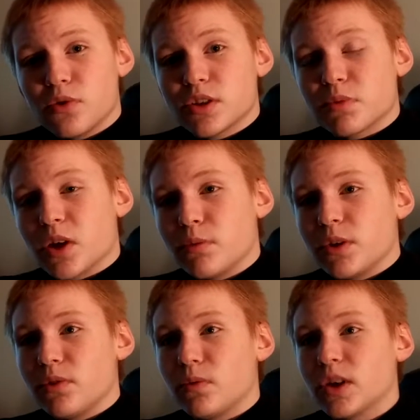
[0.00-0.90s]
It's
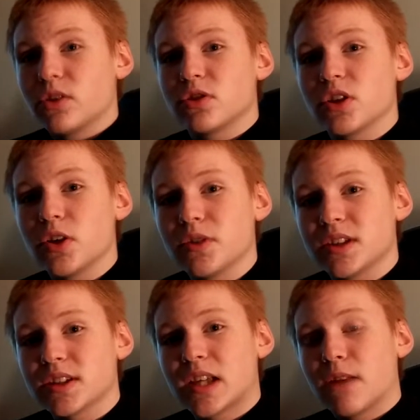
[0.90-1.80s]
probably one of their slowest
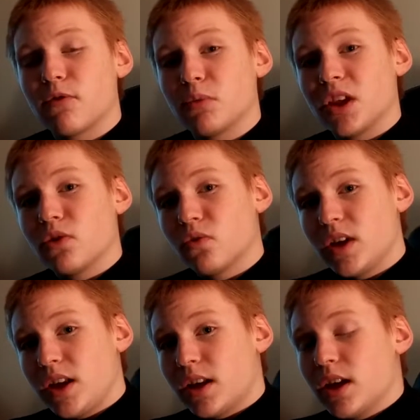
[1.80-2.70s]
aside from the
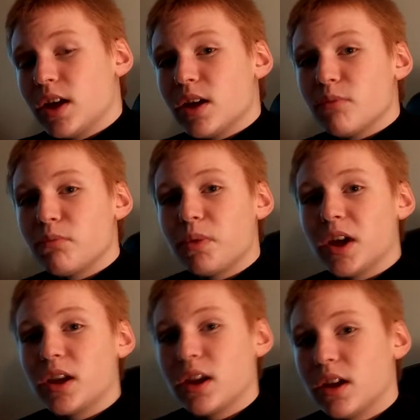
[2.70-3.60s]
green.
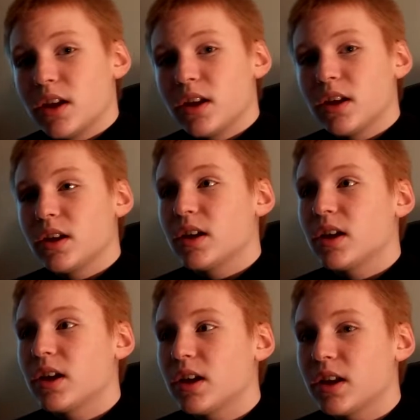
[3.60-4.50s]
But
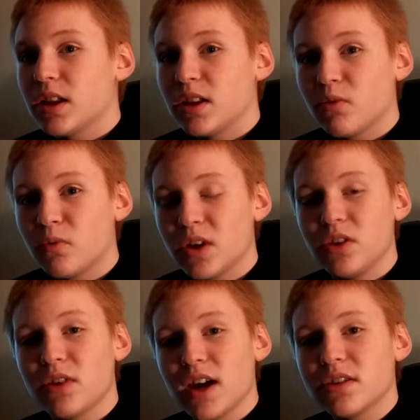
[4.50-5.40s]
what
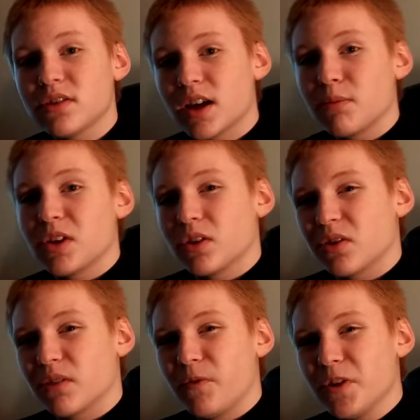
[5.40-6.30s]
you guys are going to be a little
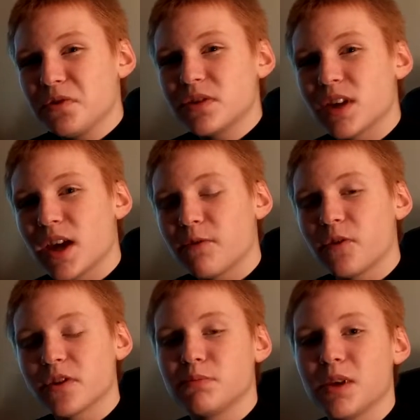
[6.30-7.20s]
confused at
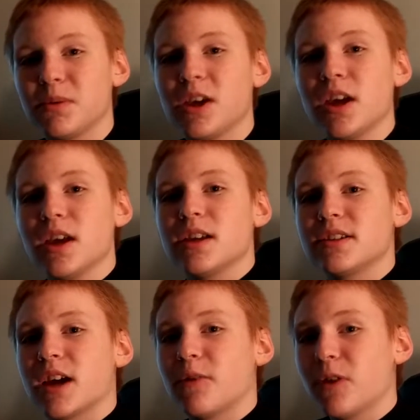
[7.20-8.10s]
first, maybe,
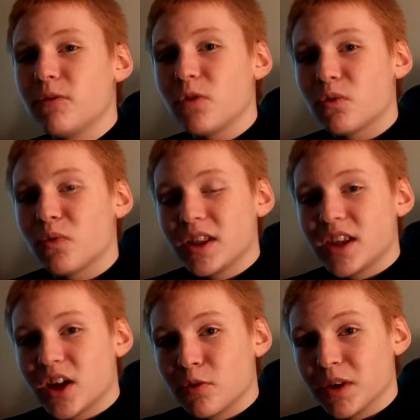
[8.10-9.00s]
is I went with 1
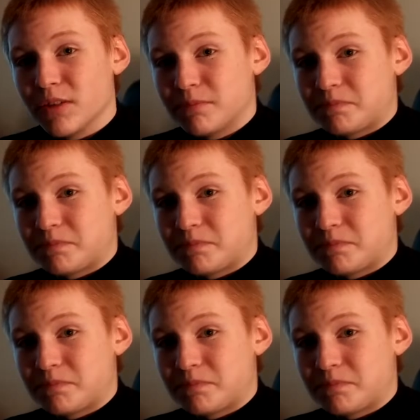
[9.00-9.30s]
terabyte.